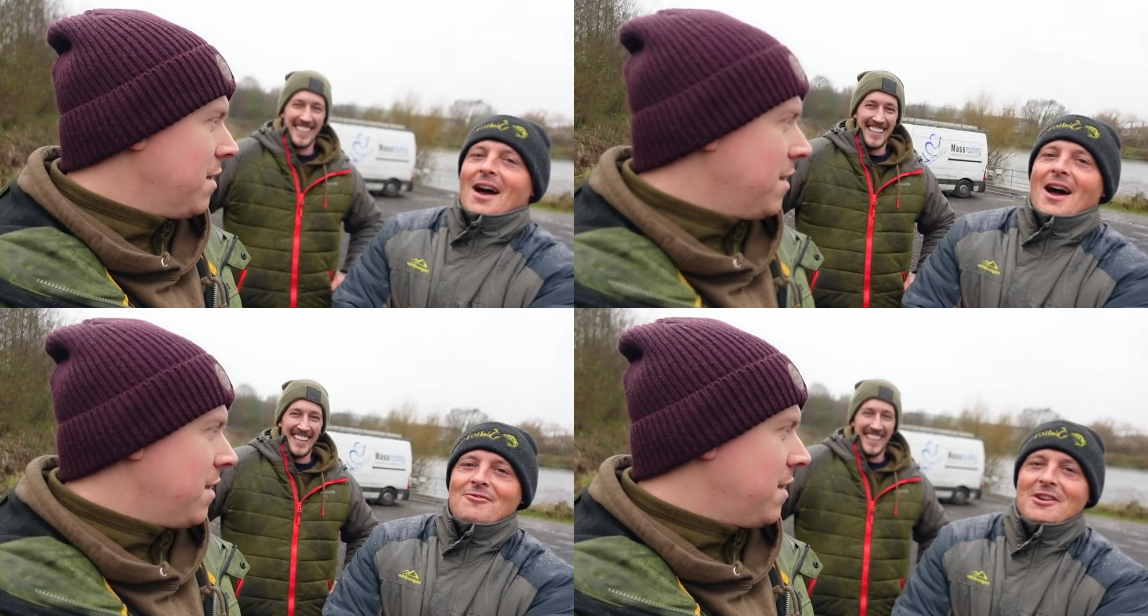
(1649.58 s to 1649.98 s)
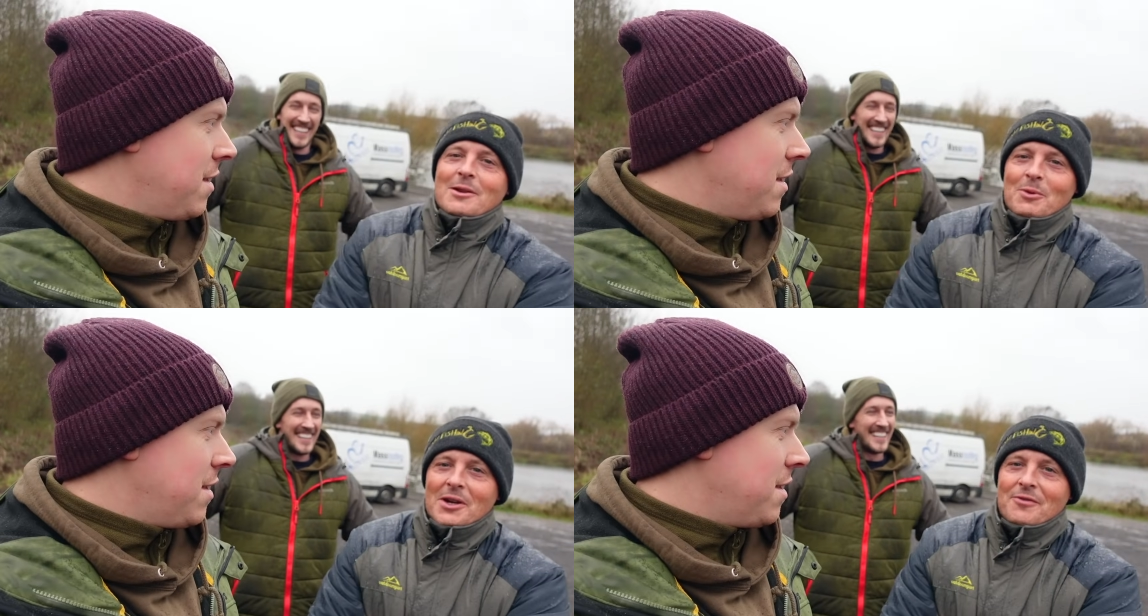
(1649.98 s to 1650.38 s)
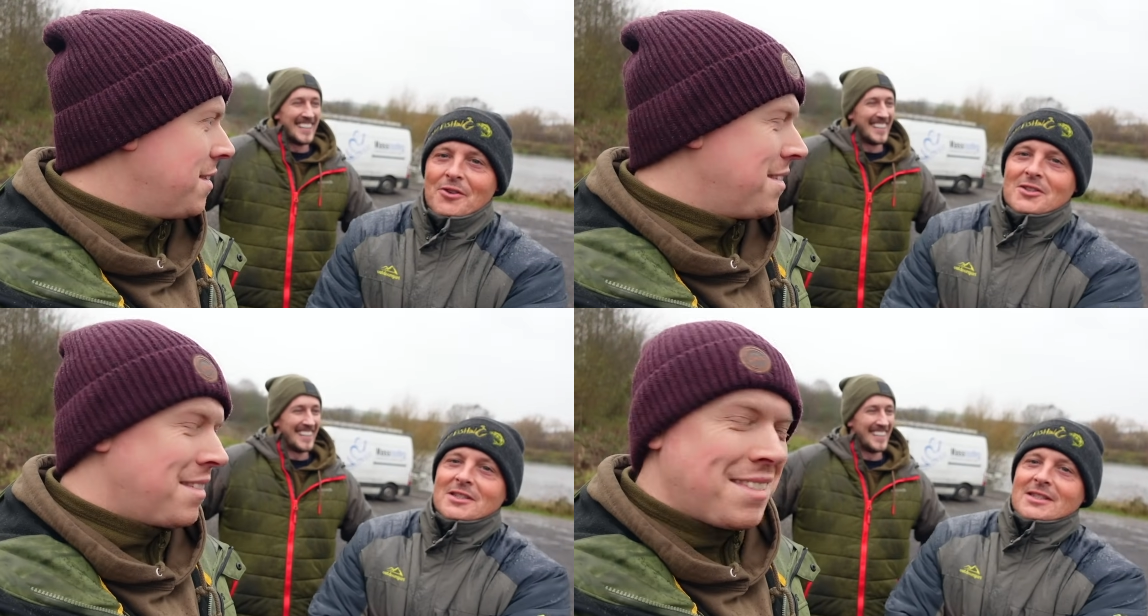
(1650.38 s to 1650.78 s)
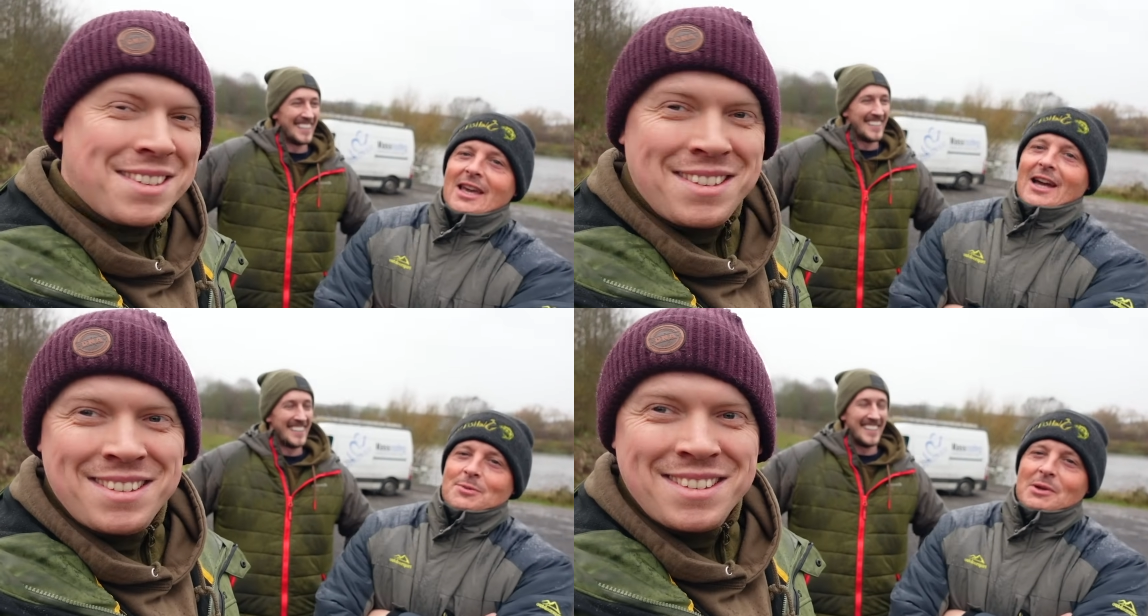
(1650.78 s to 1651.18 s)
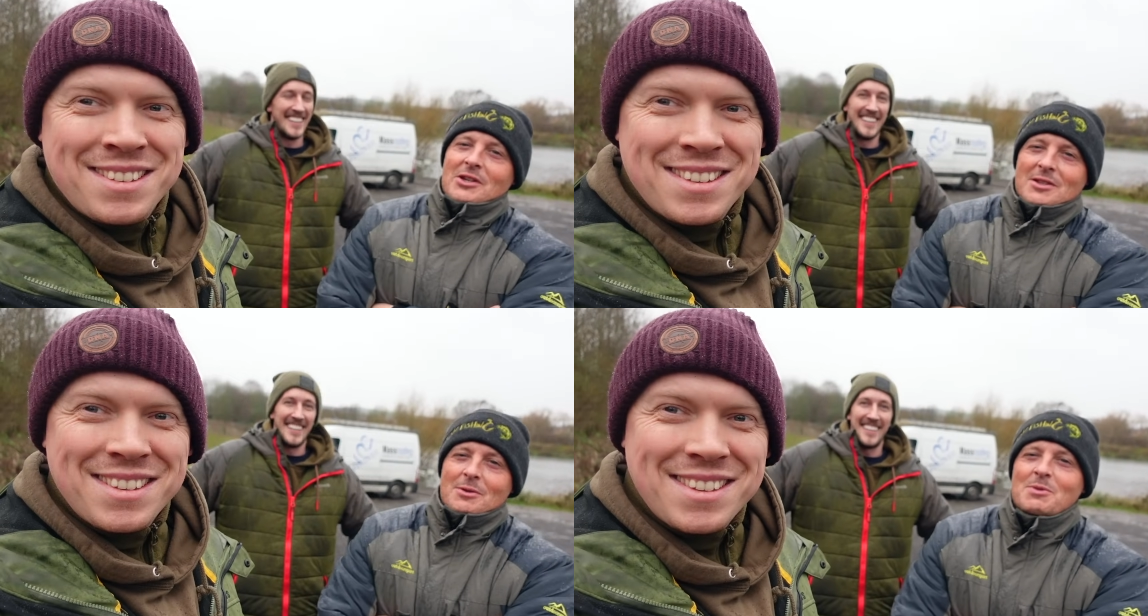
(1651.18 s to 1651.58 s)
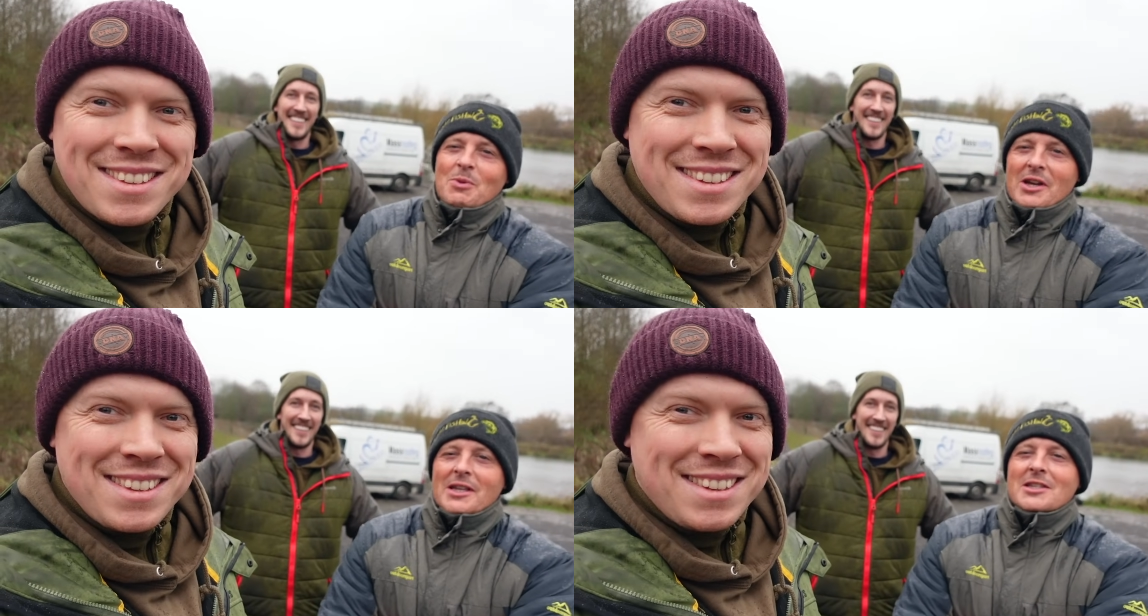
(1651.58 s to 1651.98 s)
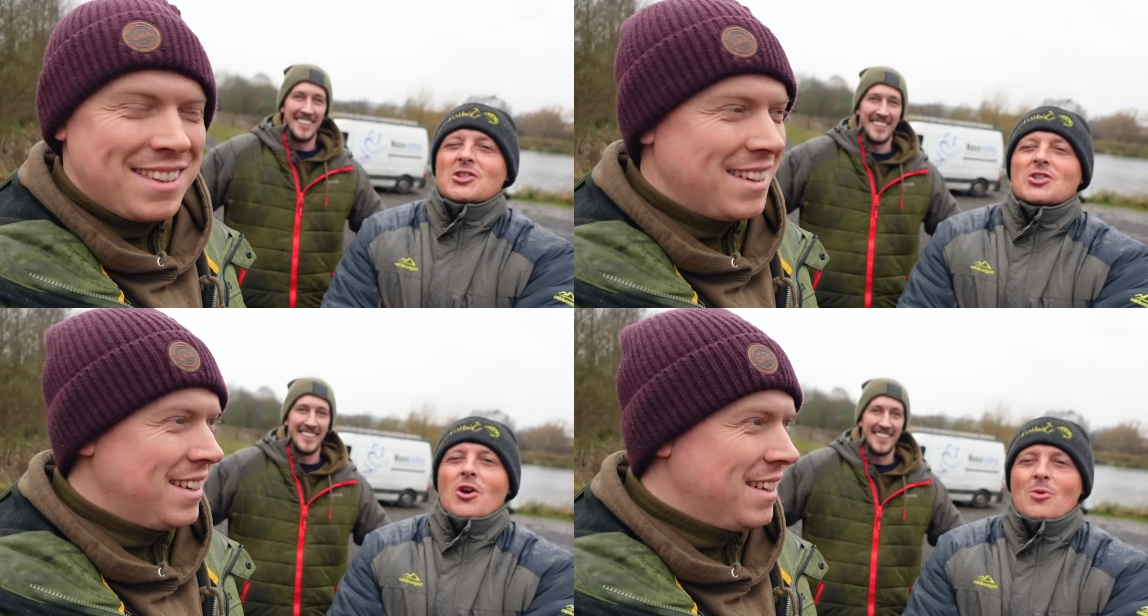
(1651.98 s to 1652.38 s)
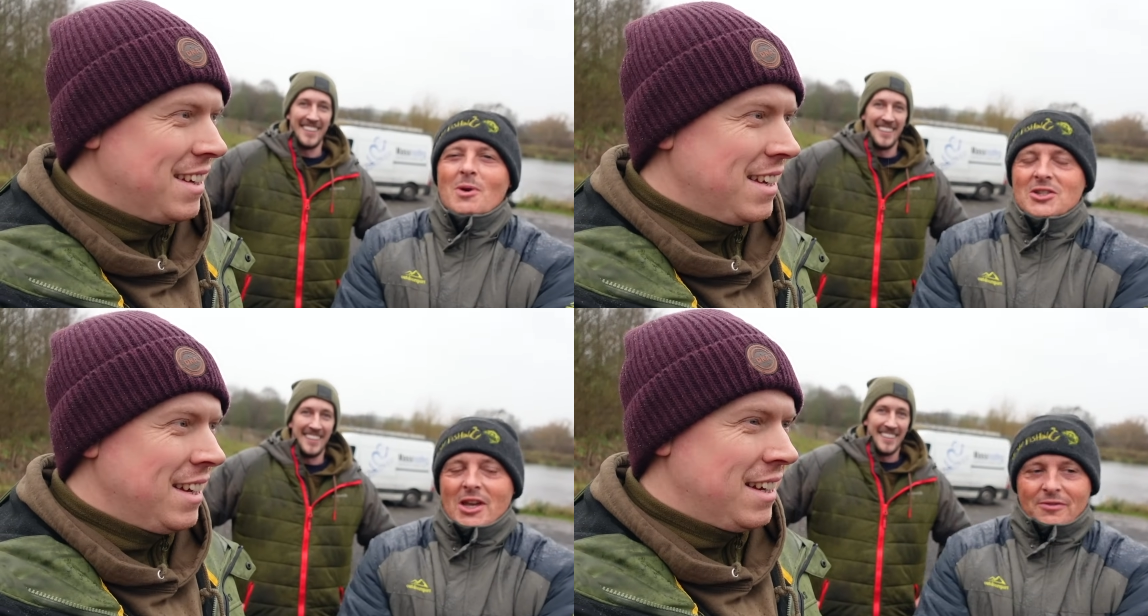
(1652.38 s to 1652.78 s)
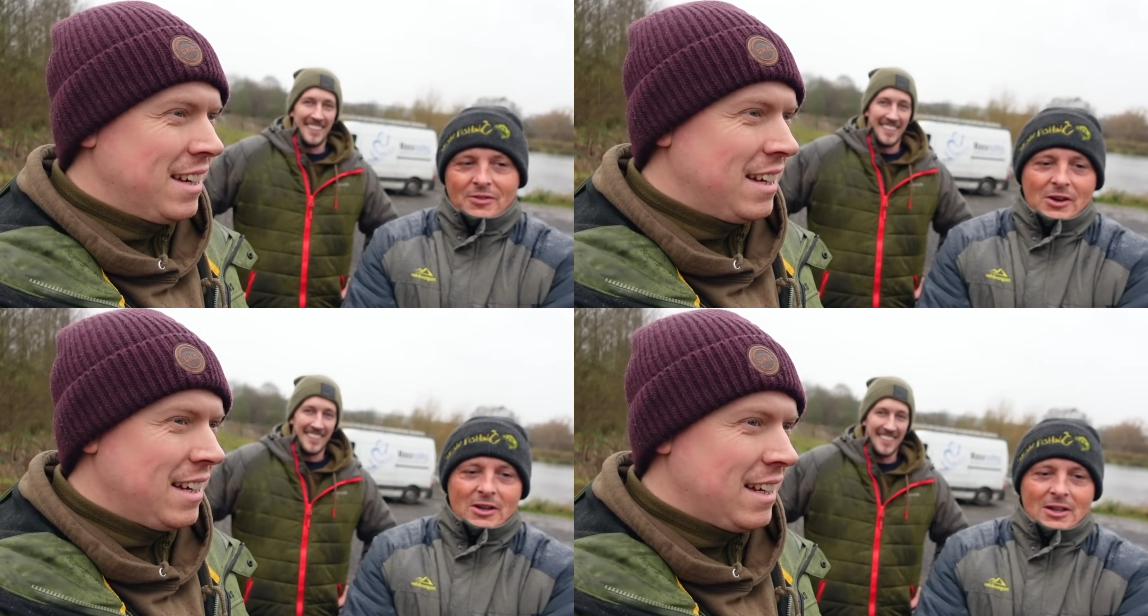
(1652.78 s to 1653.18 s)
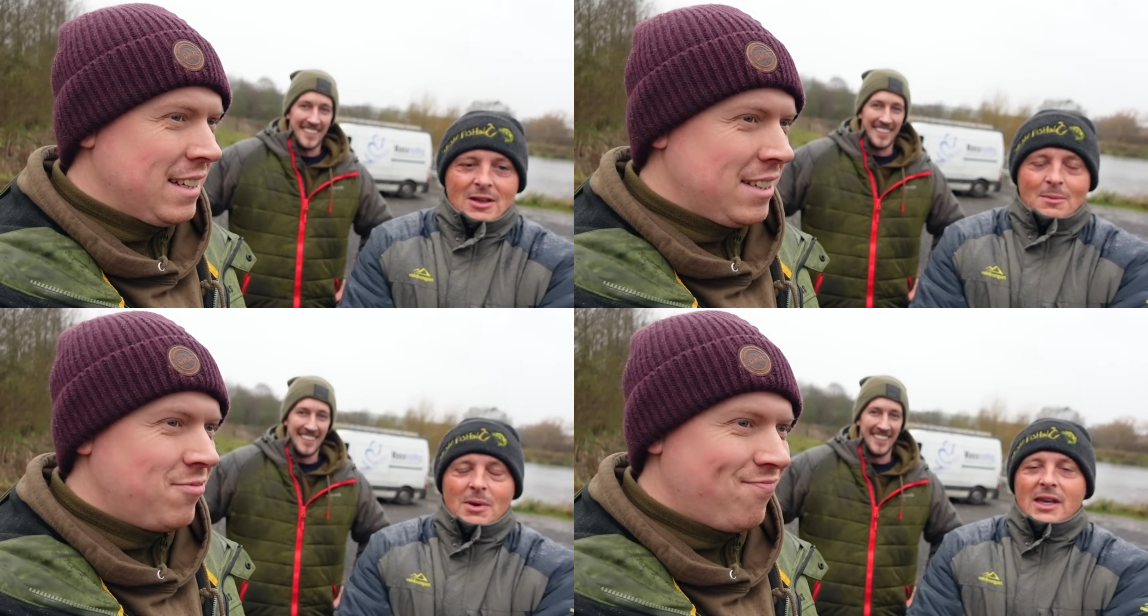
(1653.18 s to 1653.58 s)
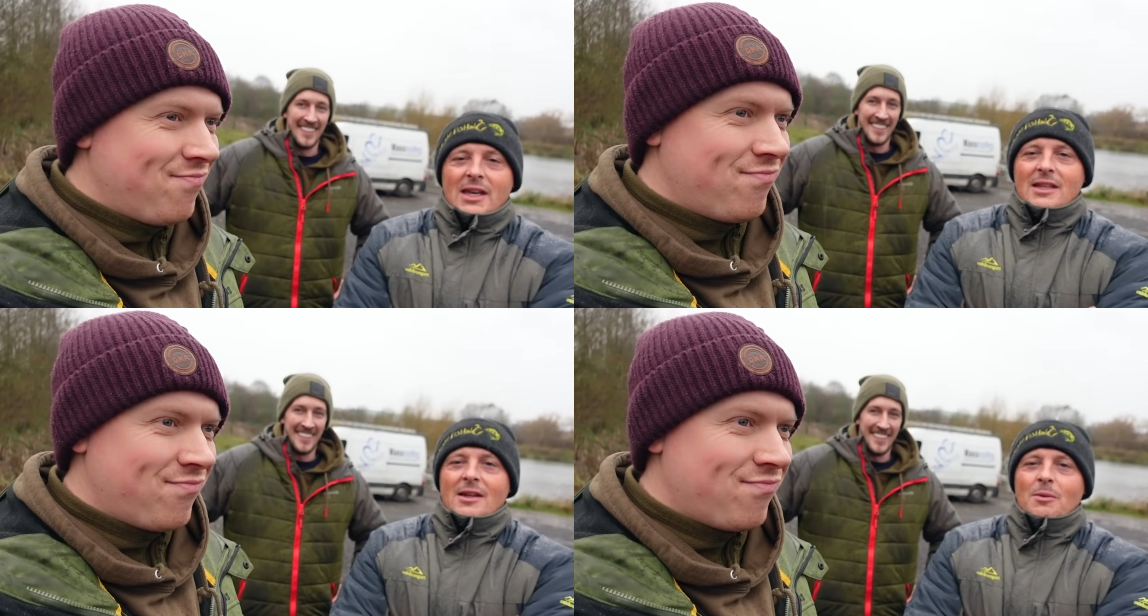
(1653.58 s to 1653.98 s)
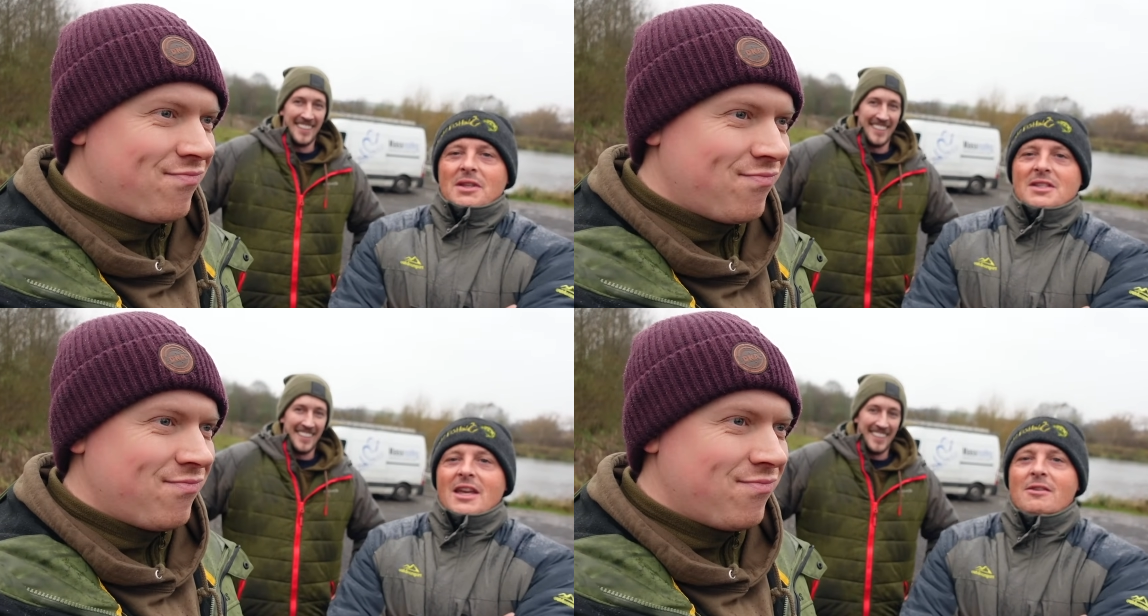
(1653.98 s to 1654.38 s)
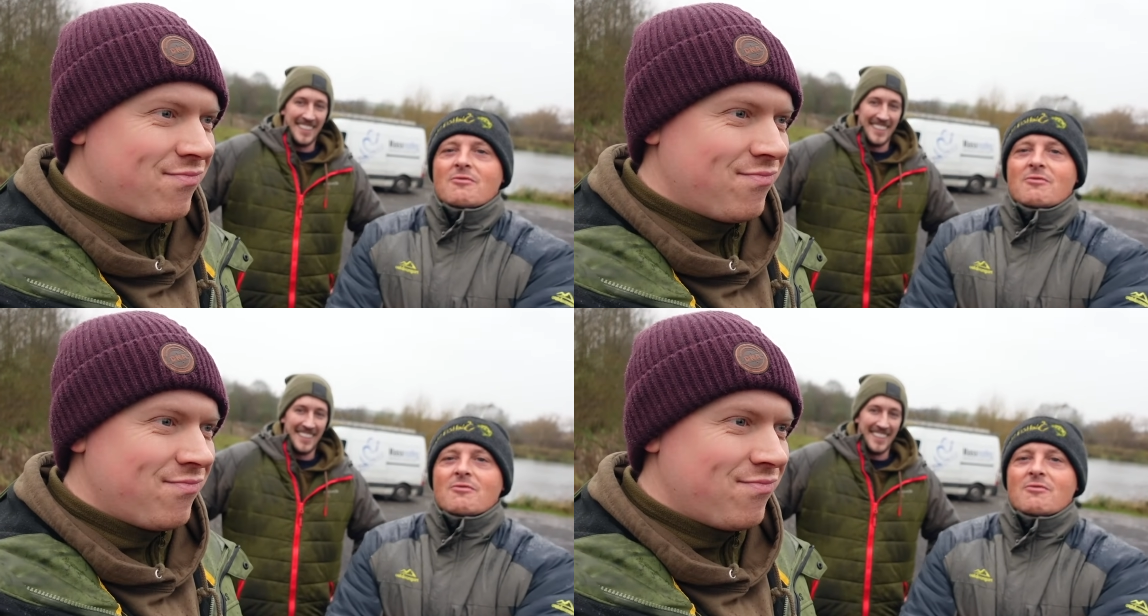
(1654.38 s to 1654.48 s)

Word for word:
Speaker 1: I really wanted Foxy to catch because he was putting in so much effort, but he ended up with the same